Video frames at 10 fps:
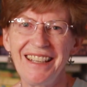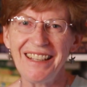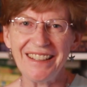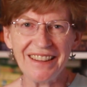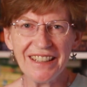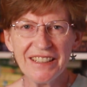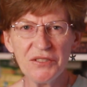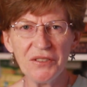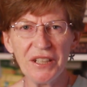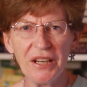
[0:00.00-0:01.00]
In
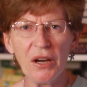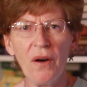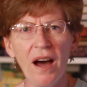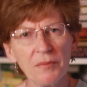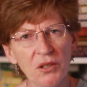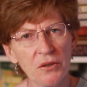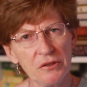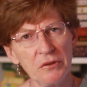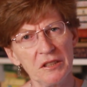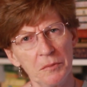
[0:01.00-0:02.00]
this video, I'm going
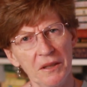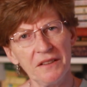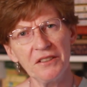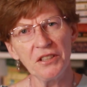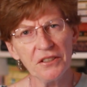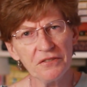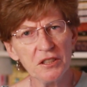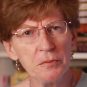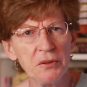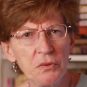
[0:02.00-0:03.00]
to explain the
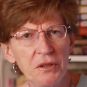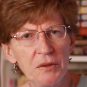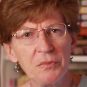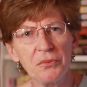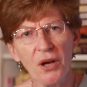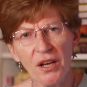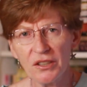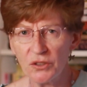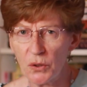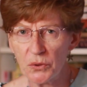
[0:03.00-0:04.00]
difference between
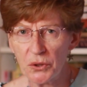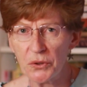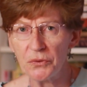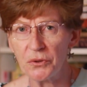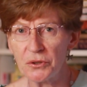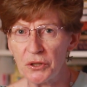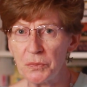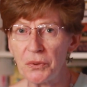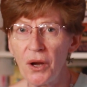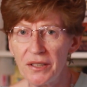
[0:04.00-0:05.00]
product owner versus
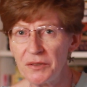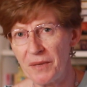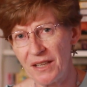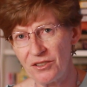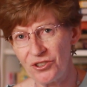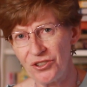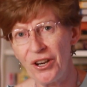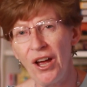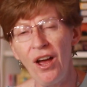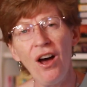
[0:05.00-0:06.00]
product manager
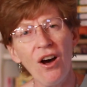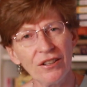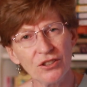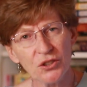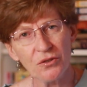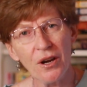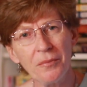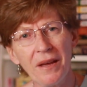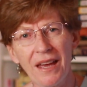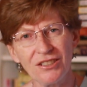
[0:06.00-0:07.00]
on
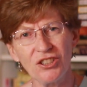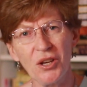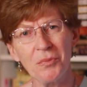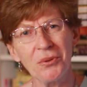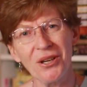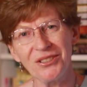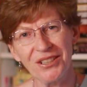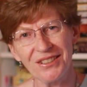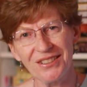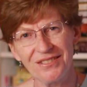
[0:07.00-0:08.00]
Scrum Agile
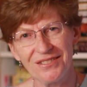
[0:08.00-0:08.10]
projects.